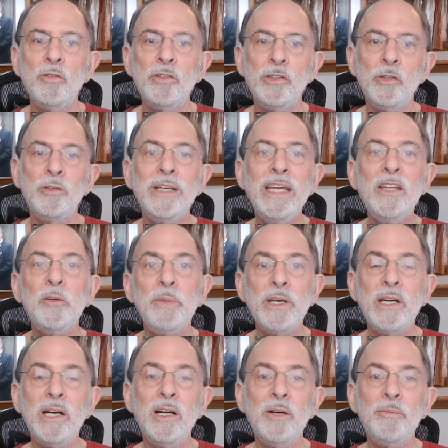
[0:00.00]
you'll either
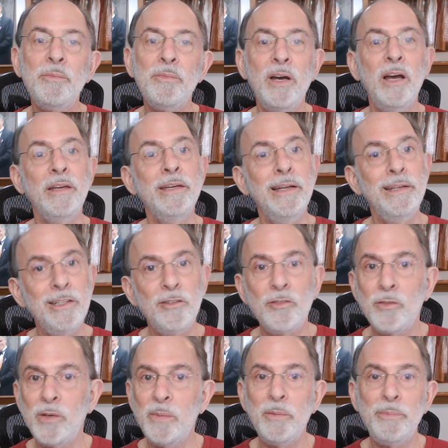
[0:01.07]
become a yelling,
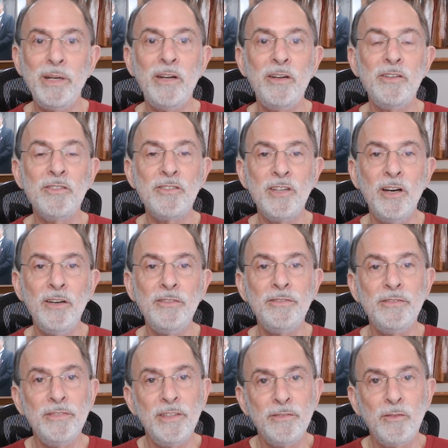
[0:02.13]
screaming parent yourself,
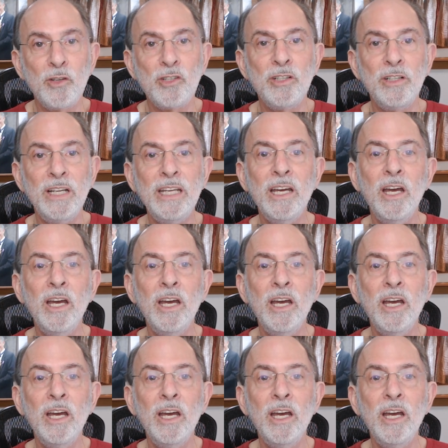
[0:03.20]
unfortunately,